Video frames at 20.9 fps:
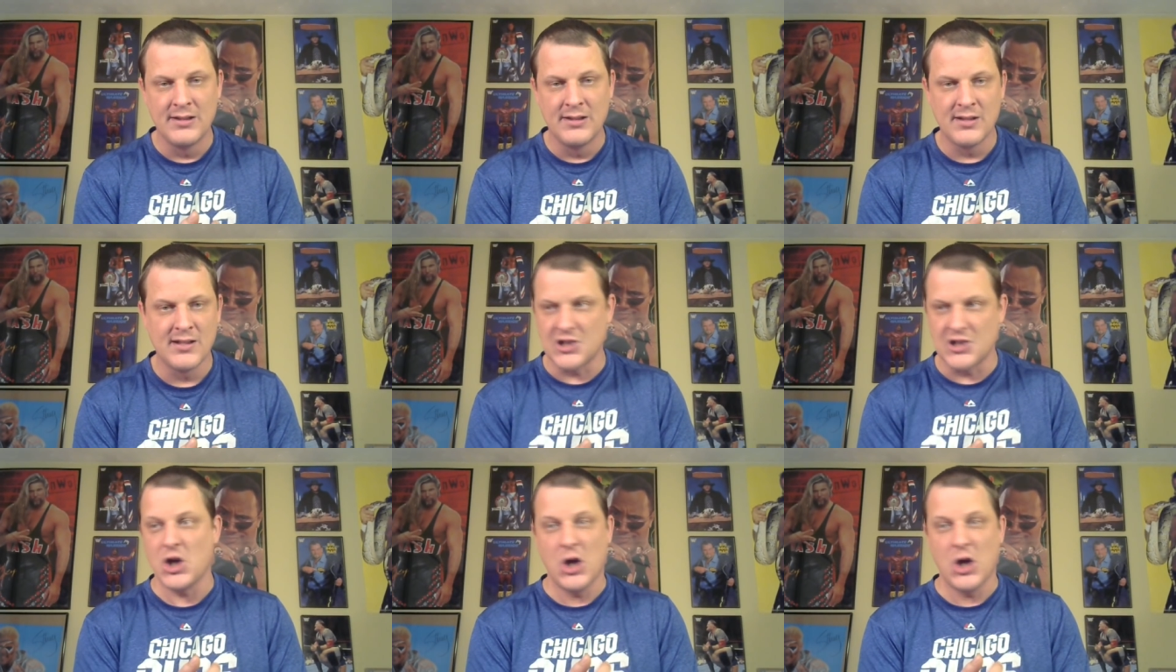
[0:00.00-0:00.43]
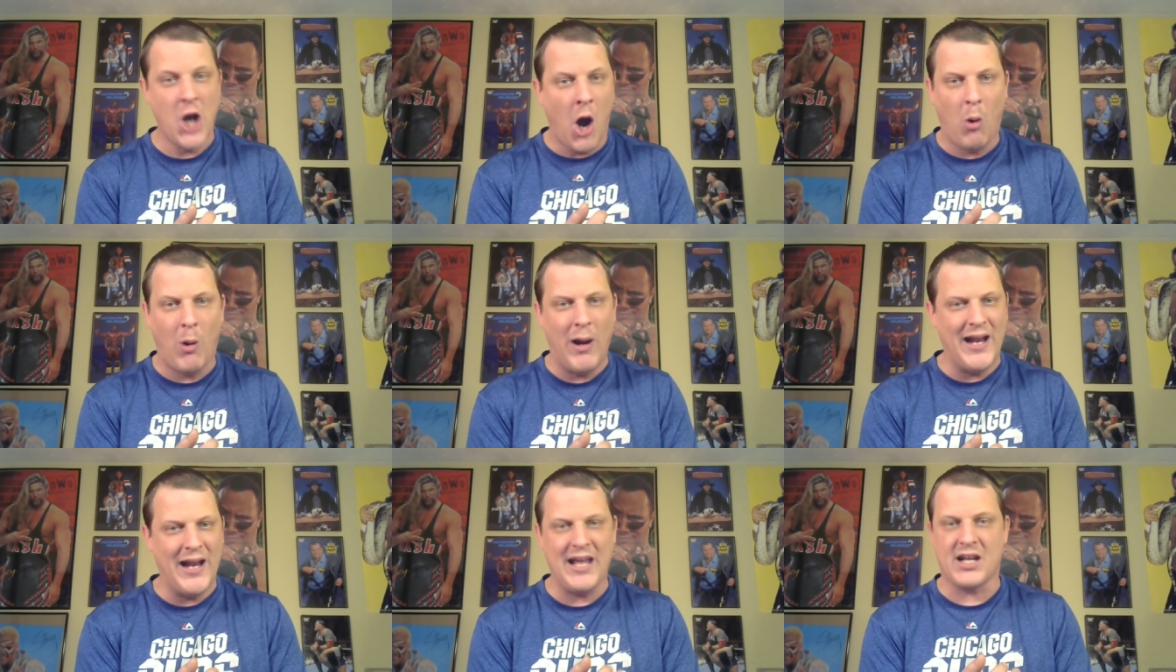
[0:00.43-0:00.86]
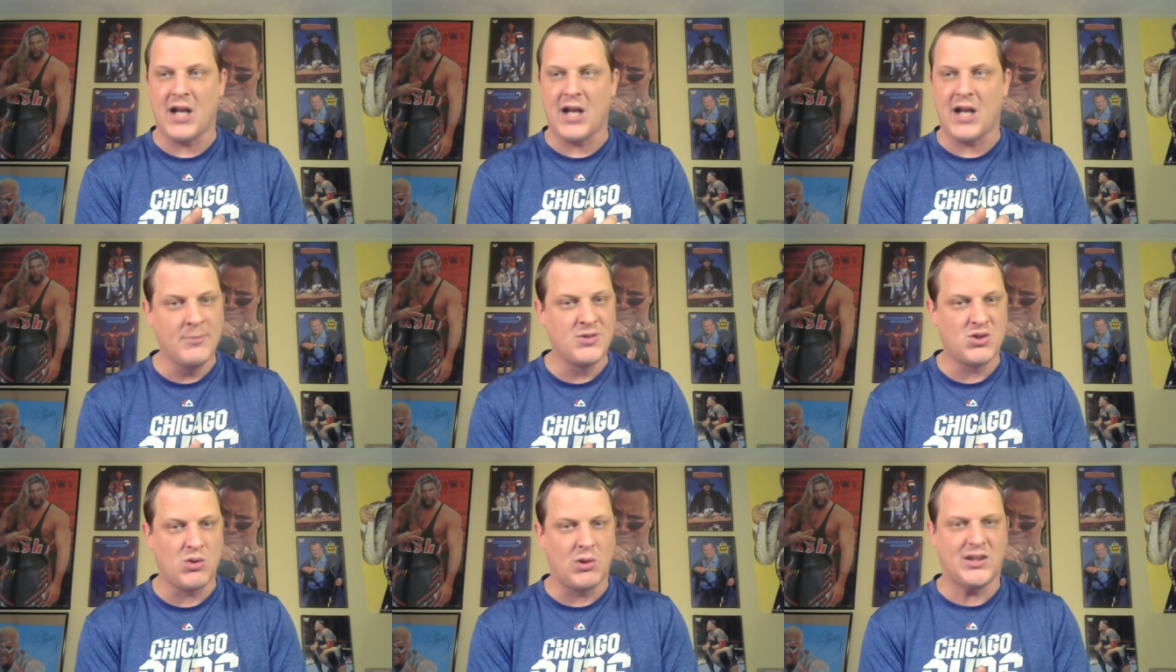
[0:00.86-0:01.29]
because you know what? It
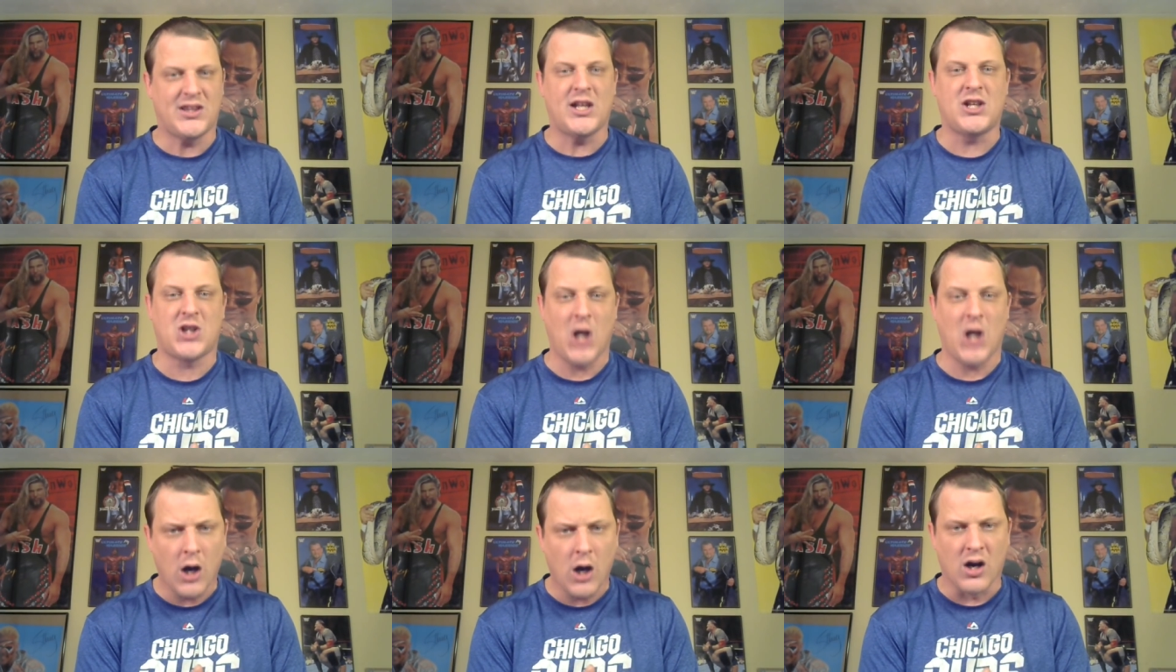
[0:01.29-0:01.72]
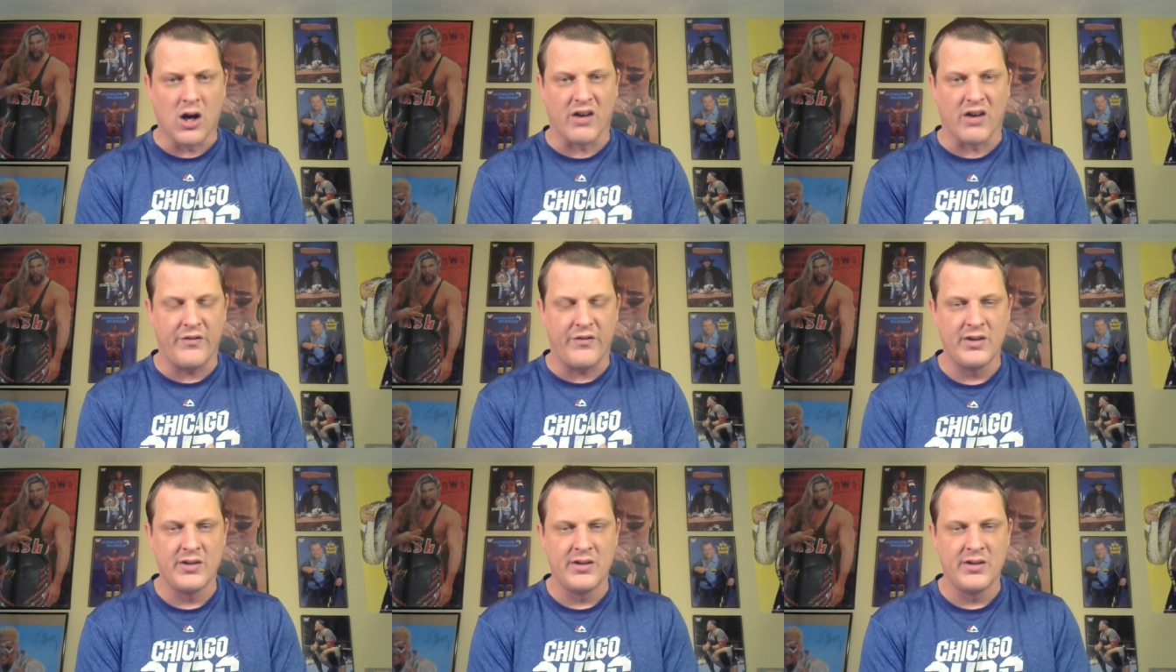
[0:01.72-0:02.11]
comes with the turf.